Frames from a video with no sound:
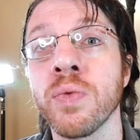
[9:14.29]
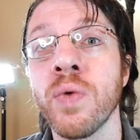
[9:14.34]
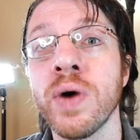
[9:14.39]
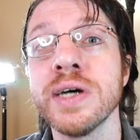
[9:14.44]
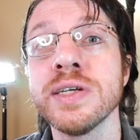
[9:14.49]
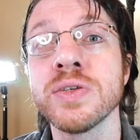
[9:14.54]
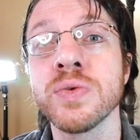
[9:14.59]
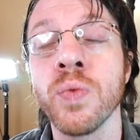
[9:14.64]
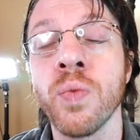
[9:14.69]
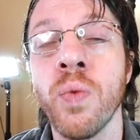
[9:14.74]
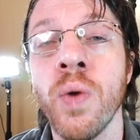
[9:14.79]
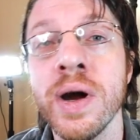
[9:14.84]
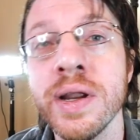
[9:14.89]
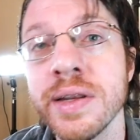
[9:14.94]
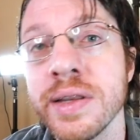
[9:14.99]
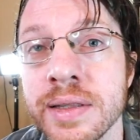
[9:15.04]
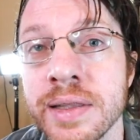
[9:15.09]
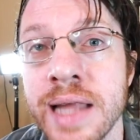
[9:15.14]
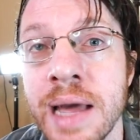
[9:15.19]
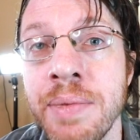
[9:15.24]
was
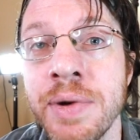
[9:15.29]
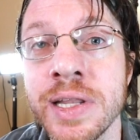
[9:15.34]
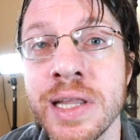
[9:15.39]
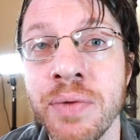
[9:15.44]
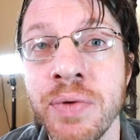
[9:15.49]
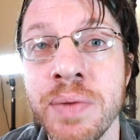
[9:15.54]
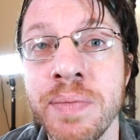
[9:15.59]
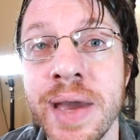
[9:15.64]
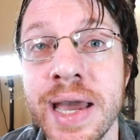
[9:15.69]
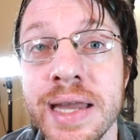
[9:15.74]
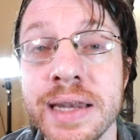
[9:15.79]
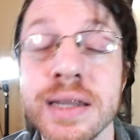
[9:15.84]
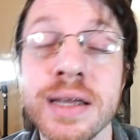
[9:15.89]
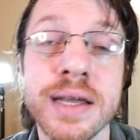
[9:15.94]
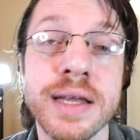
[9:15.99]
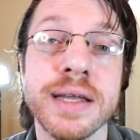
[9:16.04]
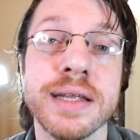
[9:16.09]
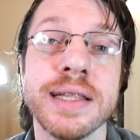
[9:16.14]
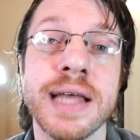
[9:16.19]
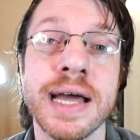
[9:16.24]
one lemma that we made
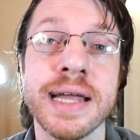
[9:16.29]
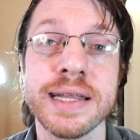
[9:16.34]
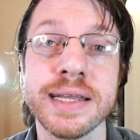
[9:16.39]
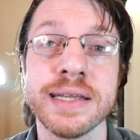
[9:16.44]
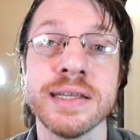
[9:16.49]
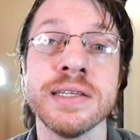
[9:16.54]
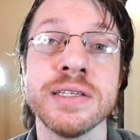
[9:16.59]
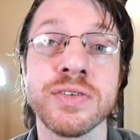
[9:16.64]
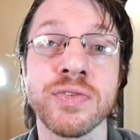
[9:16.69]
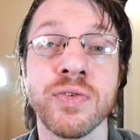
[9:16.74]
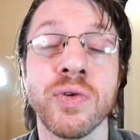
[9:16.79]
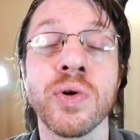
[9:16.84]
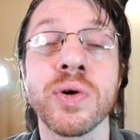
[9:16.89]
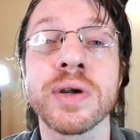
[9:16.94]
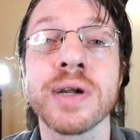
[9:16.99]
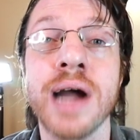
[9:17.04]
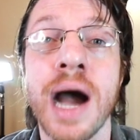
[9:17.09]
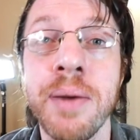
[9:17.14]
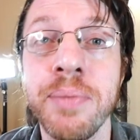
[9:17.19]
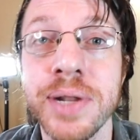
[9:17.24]
that is for
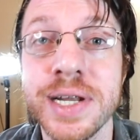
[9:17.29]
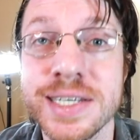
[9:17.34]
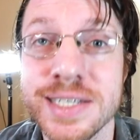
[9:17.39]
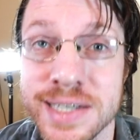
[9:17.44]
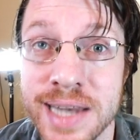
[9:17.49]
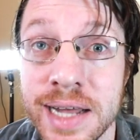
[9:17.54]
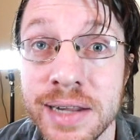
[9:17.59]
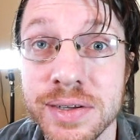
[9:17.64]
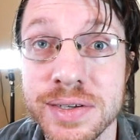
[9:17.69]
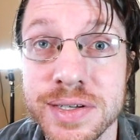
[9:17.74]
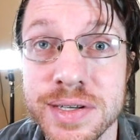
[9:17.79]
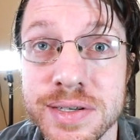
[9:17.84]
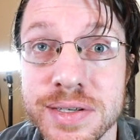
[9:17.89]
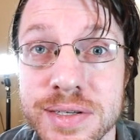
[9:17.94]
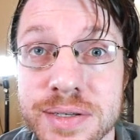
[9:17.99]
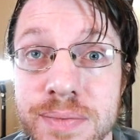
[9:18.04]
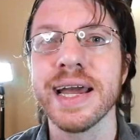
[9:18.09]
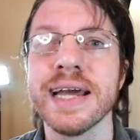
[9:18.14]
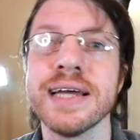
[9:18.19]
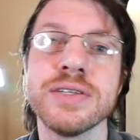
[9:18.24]
complex
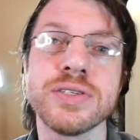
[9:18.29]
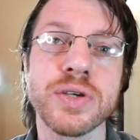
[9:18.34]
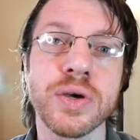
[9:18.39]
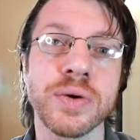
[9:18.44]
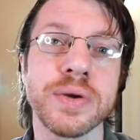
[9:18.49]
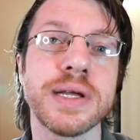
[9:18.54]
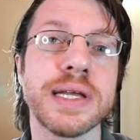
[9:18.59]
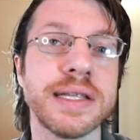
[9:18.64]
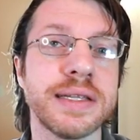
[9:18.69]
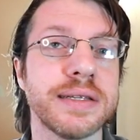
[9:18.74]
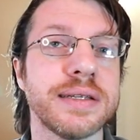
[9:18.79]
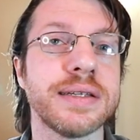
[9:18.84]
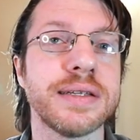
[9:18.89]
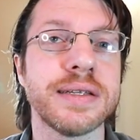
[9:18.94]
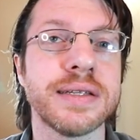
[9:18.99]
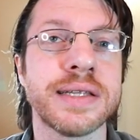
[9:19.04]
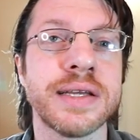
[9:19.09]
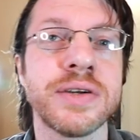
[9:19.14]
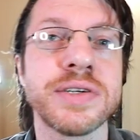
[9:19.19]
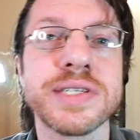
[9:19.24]
analysis. And so
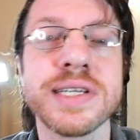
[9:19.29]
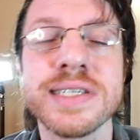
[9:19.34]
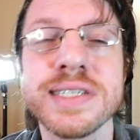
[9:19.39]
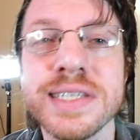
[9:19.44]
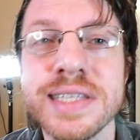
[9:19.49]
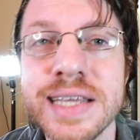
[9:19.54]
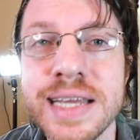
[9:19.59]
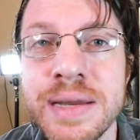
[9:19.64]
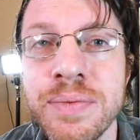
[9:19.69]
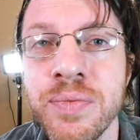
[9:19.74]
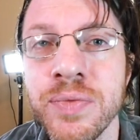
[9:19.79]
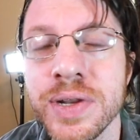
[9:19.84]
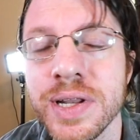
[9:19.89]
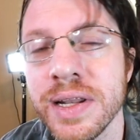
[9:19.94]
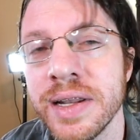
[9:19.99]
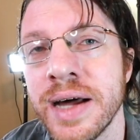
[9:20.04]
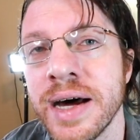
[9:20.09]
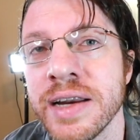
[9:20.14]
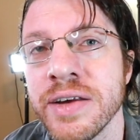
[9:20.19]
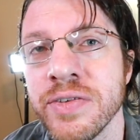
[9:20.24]
there's this theme with a
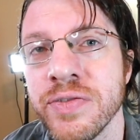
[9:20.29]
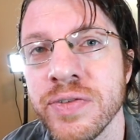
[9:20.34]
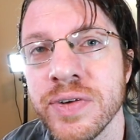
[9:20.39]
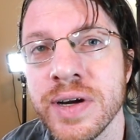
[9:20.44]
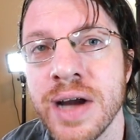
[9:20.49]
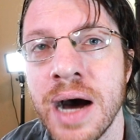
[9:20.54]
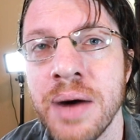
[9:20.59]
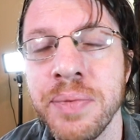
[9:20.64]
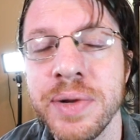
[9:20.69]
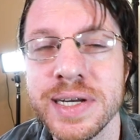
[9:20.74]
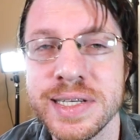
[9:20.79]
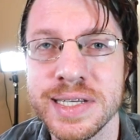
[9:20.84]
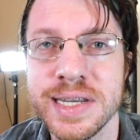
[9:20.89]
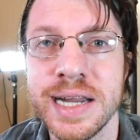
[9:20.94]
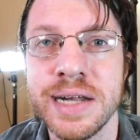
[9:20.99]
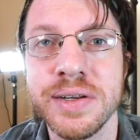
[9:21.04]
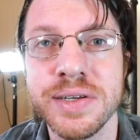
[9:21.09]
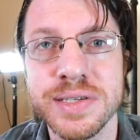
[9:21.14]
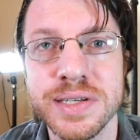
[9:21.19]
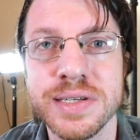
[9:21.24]
lot of complex
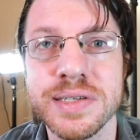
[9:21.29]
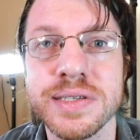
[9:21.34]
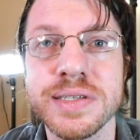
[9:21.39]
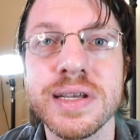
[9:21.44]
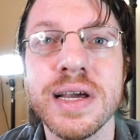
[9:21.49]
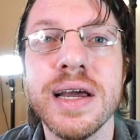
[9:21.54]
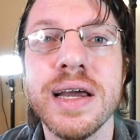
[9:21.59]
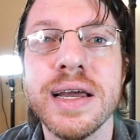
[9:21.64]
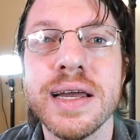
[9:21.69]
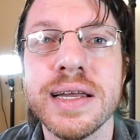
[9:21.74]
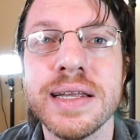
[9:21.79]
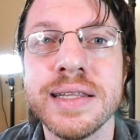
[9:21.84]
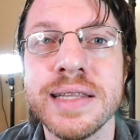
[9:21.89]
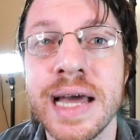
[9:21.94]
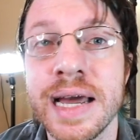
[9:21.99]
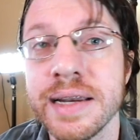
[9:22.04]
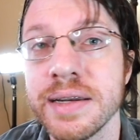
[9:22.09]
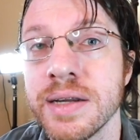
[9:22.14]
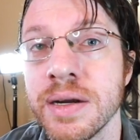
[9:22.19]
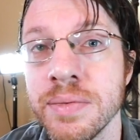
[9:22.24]
analysis
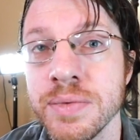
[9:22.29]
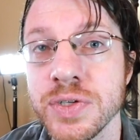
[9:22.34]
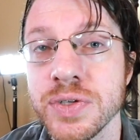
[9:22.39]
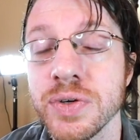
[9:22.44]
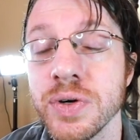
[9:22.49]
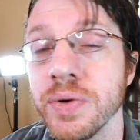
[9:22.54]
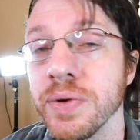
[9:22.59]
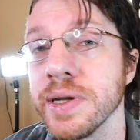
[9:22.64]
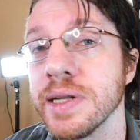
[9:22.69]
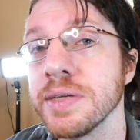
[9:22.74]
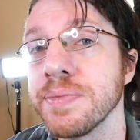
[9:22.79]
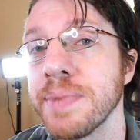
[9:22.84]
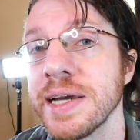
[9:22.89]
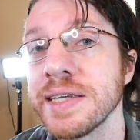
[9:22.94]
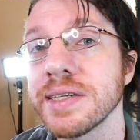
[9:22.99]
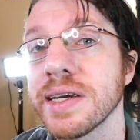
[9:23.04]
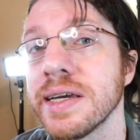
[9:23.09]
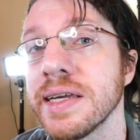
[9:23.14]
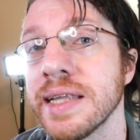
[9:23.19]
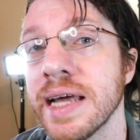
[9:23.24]
that comes through, and it's
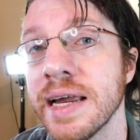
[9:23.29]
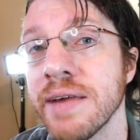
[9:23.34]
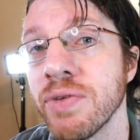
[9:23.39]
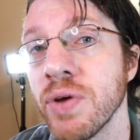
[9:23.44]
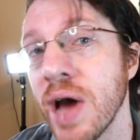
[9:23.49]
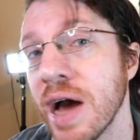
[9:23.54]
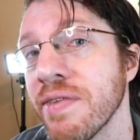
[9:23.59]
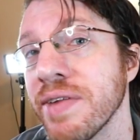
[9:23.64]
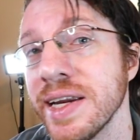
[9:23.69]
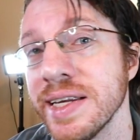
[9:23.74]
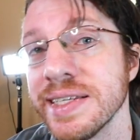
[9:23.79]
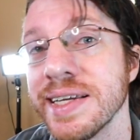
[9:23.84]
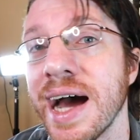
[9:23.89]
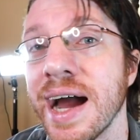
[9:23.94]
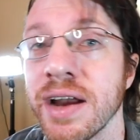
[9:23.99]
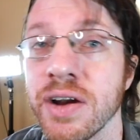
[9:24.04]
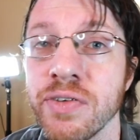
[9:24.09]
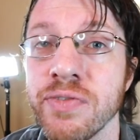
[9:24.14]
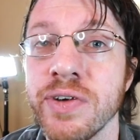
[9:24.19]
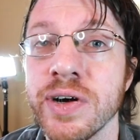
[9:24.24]
basically that if you have an
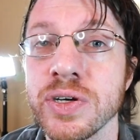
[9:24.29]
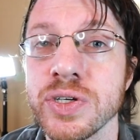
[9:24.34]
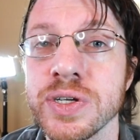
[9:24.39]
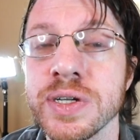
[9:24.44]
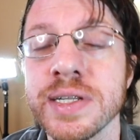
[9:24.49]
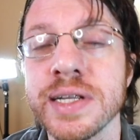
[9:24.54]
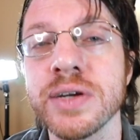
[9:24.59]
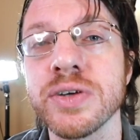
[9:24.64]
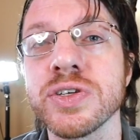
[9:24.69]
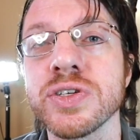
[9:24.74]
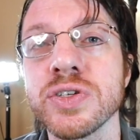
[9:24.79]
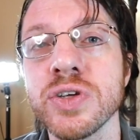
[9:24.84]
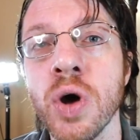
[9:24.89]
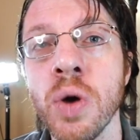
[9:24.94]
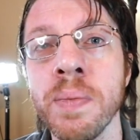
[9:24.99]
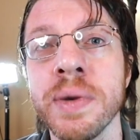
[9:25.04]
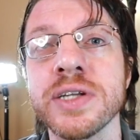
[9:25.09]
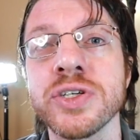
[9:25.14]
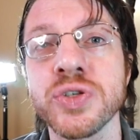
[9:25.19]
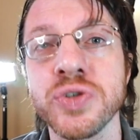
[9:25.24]
entire function, there's so
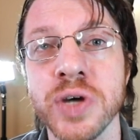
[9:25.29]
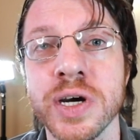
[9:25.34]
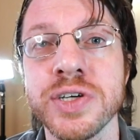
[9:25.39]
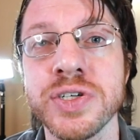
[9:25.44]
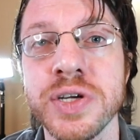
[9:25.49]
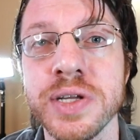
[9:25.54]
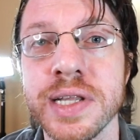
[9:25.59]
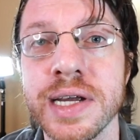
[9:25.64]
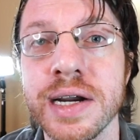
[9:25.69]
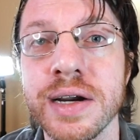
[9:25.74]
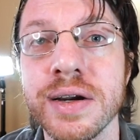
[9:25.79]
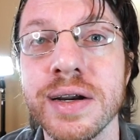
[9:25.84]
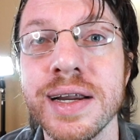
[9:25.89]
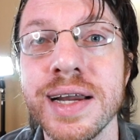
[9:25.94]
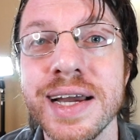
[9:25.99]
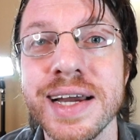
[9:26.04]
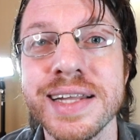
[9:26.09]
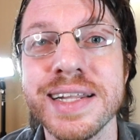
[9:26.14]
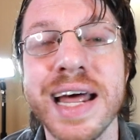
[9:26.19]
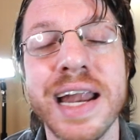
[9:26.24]
much structure there
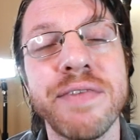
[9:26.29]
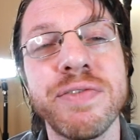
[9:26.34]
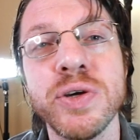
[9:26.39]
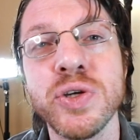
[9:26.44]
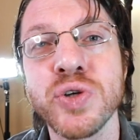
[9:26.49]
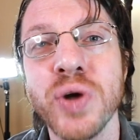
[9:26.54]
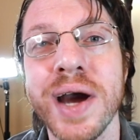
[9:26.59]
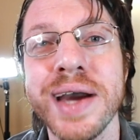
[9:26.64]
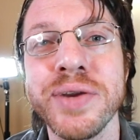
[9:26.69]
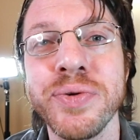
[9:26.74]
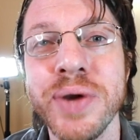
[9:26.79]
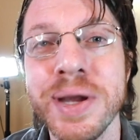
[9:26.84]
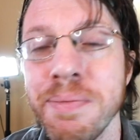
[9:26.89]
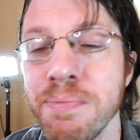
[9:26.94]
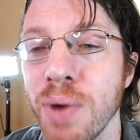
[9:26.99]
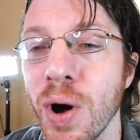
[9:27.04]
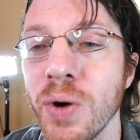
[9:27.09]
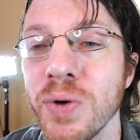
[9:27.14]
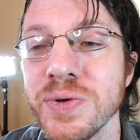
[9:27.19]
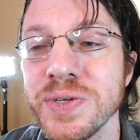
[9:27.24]
that if you try to
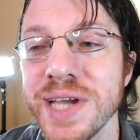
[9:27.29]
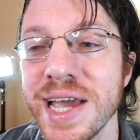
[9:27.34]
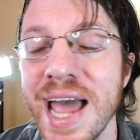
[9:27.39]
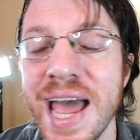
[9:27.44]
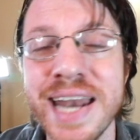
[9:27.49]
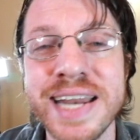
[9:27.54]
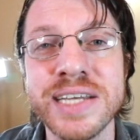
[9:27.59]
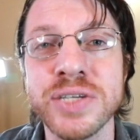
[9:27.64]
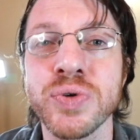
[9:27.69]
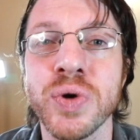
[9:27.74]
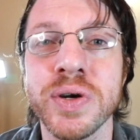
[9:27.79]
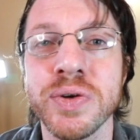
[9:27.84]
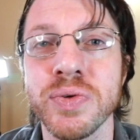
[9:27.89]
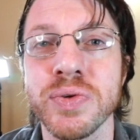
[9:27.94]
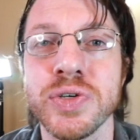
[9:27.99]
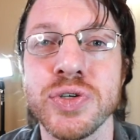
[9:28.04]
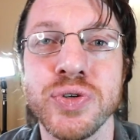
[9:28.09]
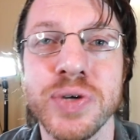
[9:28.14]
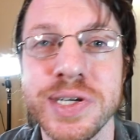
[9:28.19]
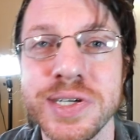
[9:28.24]
impose any sort of
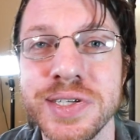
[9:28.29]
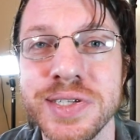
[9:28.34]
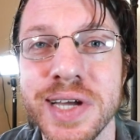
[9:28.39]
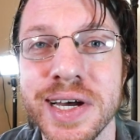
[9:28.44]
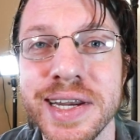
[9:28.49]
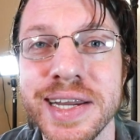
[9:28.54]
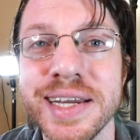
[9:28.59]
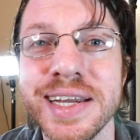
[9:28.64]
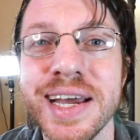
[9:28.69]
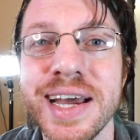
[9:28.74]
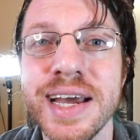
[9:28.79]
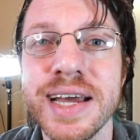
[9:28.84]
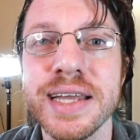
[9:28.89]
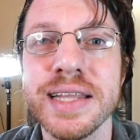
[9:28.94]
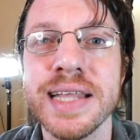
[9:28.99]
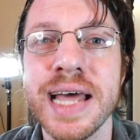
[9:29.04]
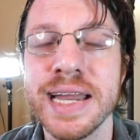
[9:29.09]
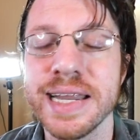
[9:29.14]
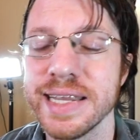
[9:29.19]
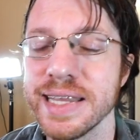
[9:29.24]
restrictions on it,
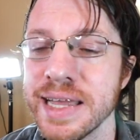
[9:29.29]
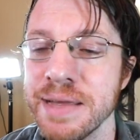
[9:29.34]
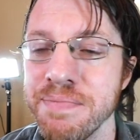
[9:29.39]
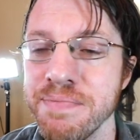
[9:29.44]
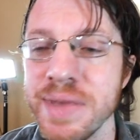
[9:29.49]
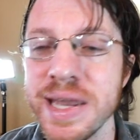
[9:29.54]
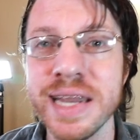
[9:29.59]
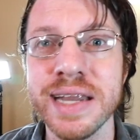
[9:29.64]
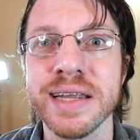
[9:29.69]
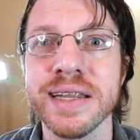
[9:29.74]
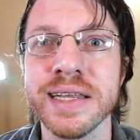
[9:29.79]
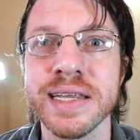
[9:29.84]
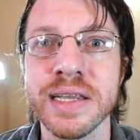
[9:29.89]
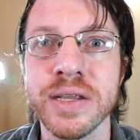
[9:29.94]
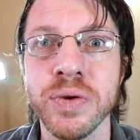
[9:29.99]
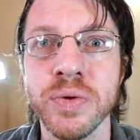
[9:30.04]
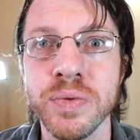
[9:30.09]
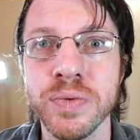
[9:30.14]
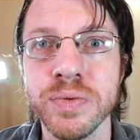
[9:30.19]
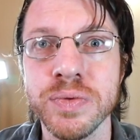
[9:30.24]
that immediately
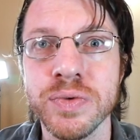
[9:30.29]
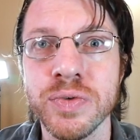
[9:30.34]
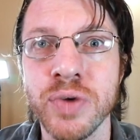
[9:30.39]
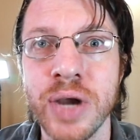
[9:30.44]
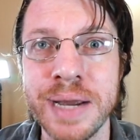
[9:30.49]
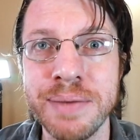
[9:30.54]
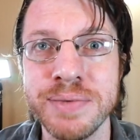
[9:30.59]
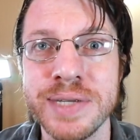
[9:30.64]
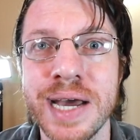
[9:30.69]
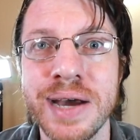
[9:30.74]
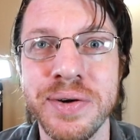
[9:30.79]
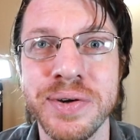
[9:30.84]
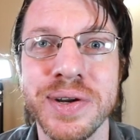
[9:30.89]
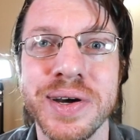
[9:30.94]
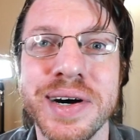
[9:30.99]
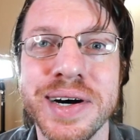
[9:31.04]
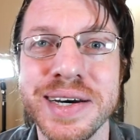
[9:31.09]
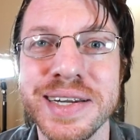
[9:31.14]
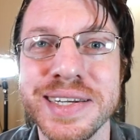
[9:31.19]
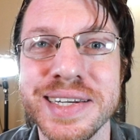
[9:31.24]
you cramp down
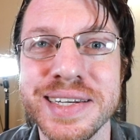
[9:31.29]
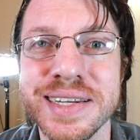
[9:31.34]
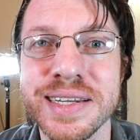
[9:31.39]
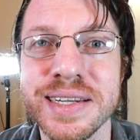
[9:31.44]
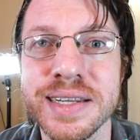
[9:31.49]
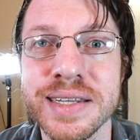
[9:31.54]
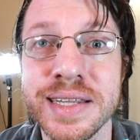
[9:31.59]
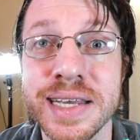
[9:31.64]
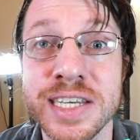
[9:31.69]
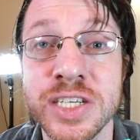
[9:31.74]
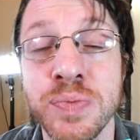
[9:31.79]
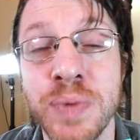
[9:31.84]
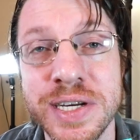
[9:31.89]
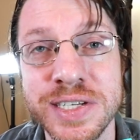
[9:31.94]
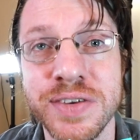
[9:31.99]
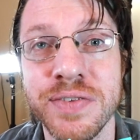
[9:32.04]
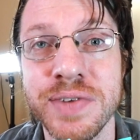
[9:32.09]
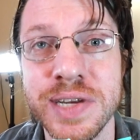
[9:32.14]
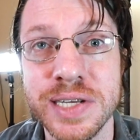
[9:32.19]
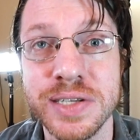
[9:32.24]
on the
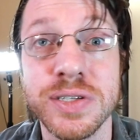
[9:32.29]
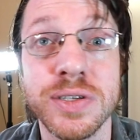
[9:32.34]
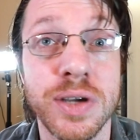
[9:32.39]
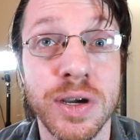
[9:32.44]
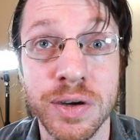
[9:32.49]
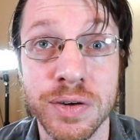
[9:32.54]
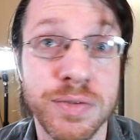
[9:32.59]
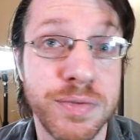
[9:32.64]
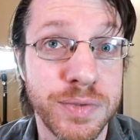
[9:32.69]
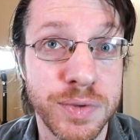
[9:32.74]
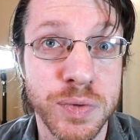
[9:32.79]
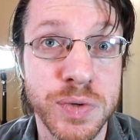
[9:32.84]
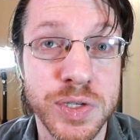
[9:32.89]
expressiveness of the